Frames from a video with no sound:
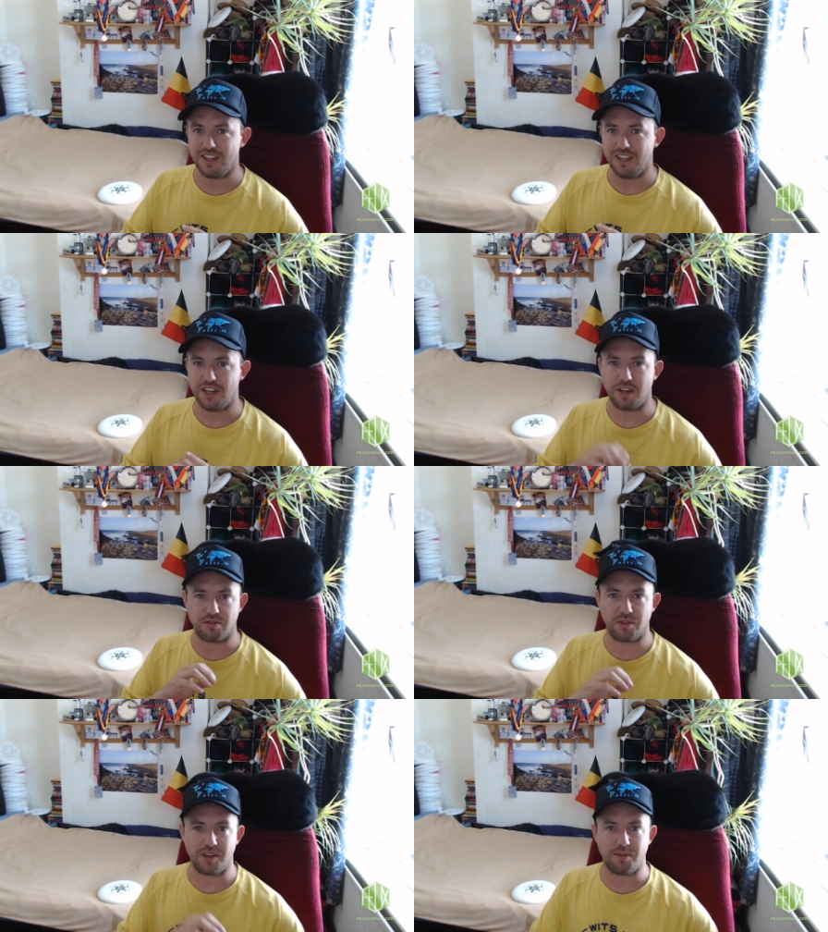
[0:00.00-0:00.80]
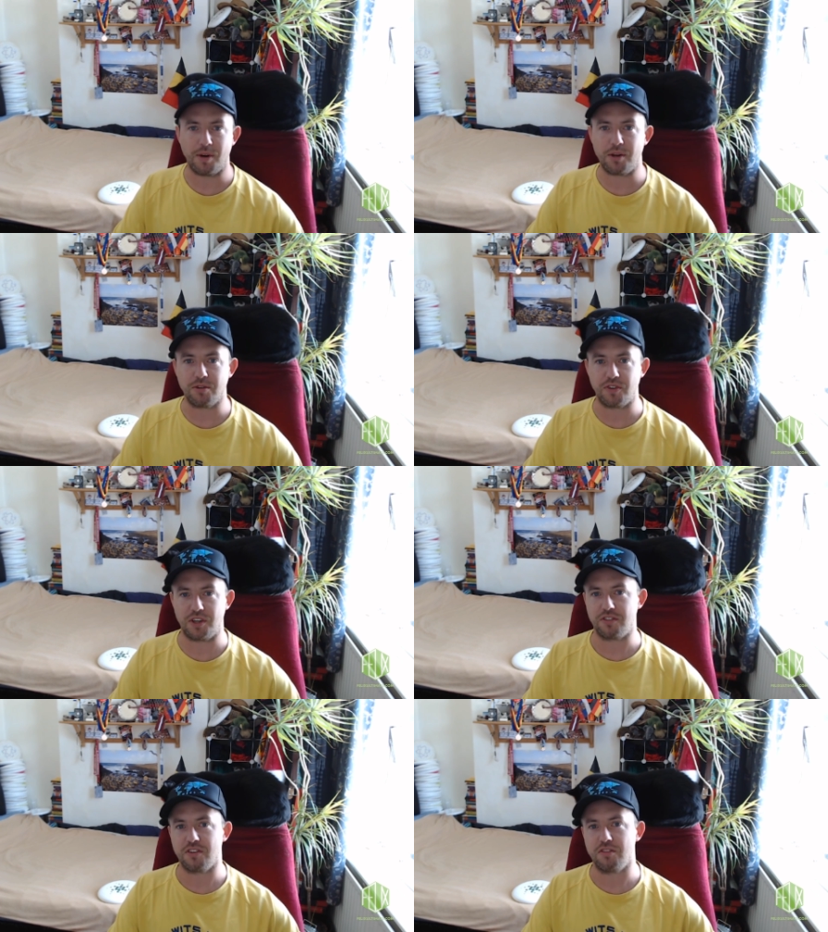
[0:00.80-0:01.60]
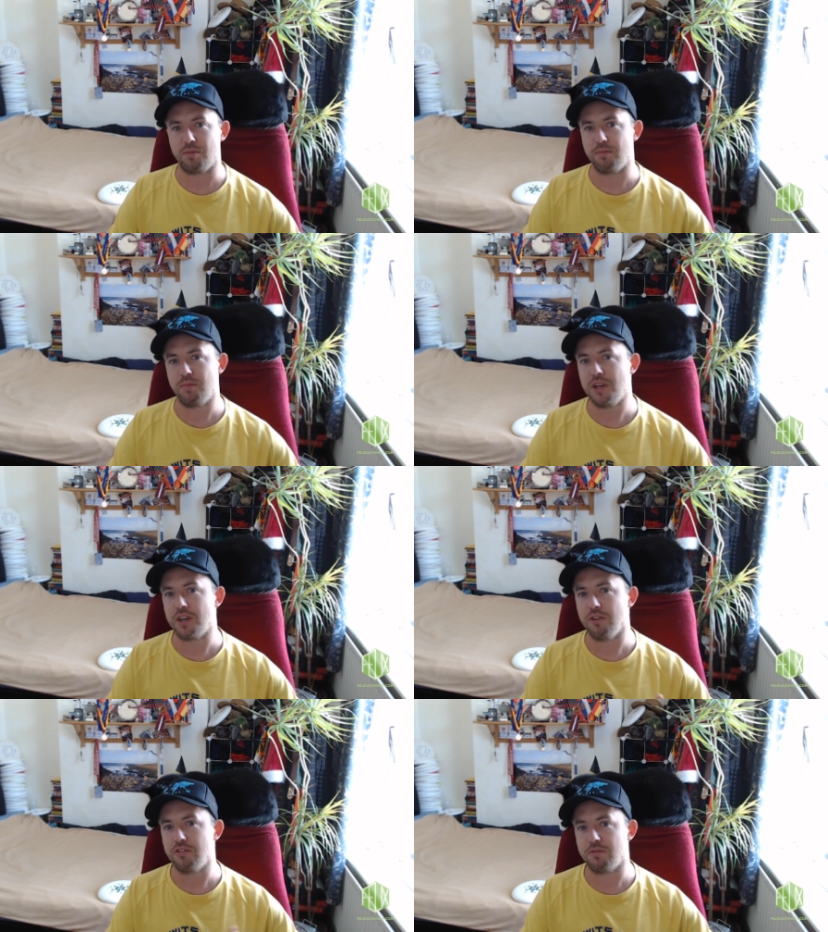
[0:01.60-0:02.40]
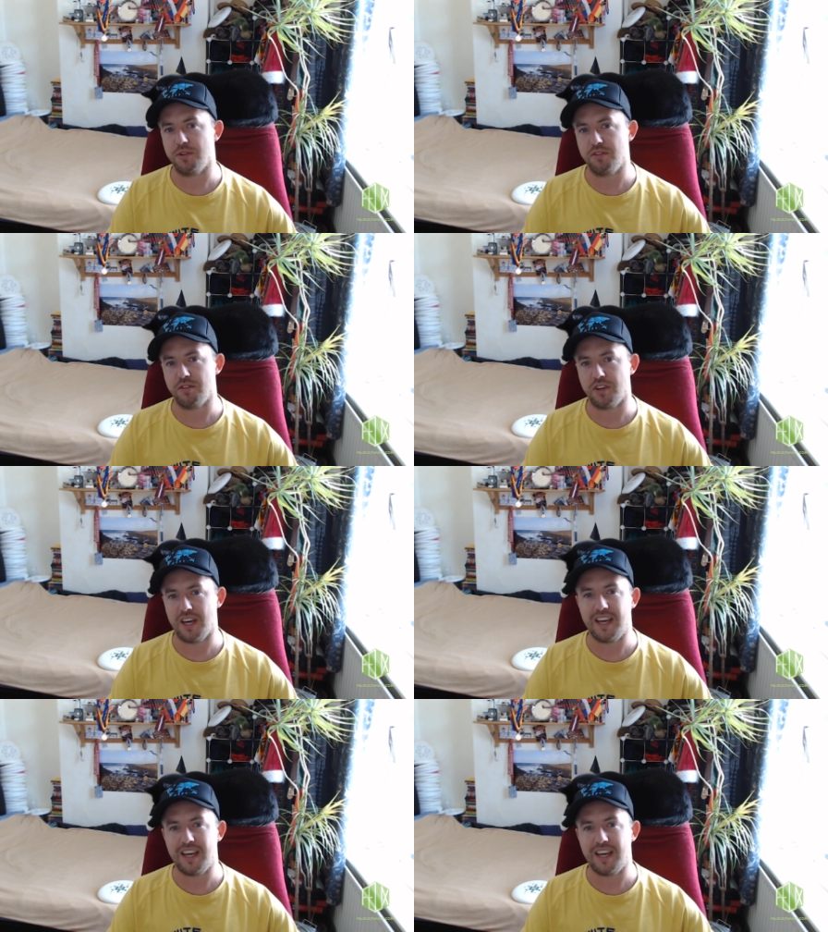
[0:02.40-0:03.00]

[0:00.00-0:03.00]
Hey everyone, my name's Felix. I've been playing Ultimate for